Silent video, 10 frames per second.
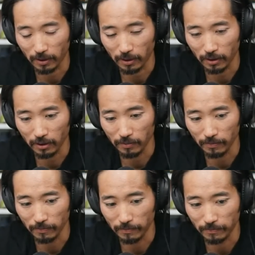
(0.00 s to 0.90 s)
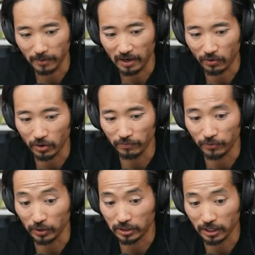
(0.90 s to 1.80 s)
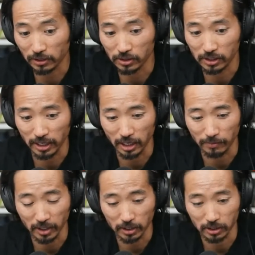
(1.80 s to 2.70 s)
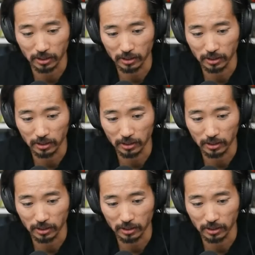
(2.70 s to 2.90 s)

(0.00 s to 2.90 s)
Um, I've heard foot doctors say a much